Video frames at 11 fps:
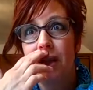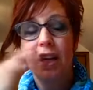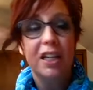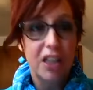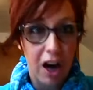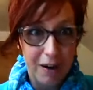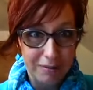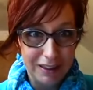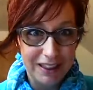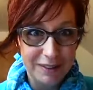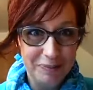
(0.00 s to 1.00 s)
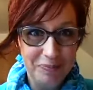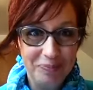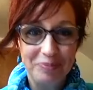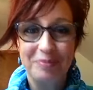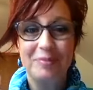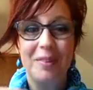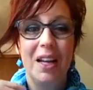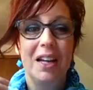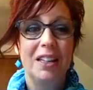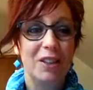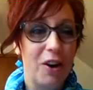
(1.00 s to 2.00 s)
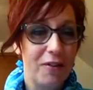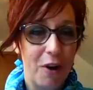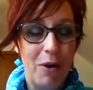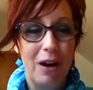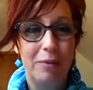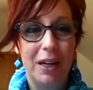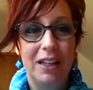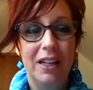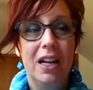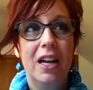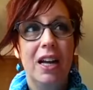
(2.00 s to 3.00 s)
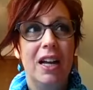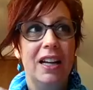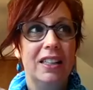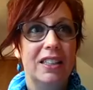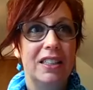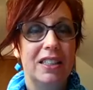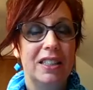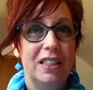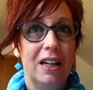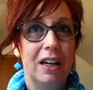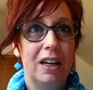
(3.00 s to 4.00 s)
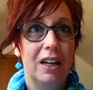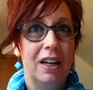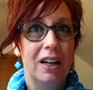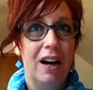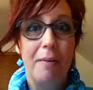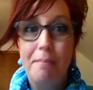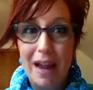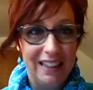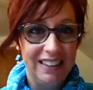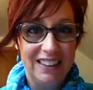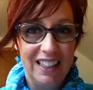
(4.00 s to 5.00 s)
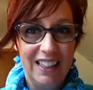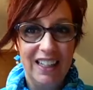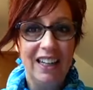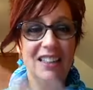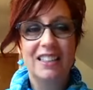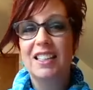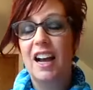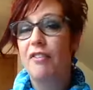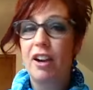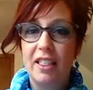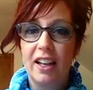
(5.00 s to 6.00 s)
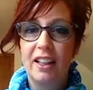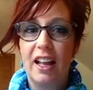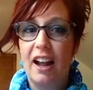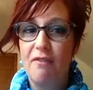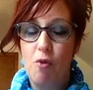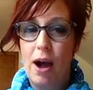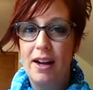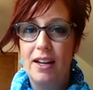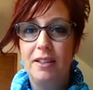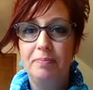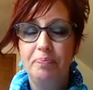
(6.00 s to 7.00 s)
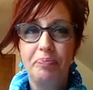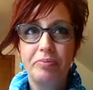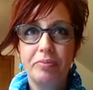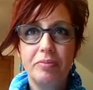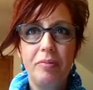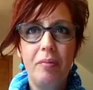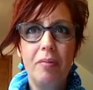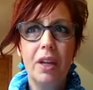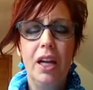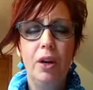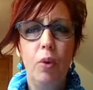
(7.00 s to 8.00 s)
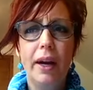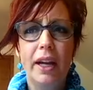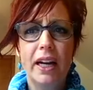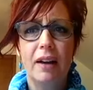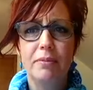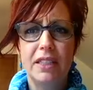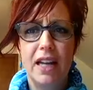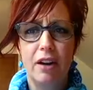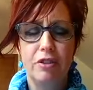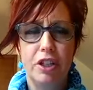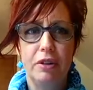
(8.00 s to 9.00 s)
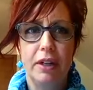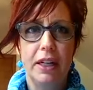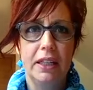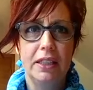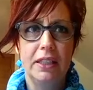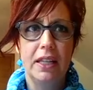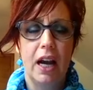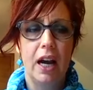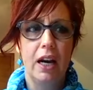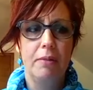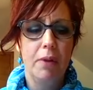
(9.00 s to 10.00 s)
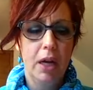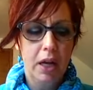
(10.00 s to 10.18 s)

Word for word: it's humbling, it's overwhelming, it's amazing, it's everything that I've wanted. And what it comes down to is um,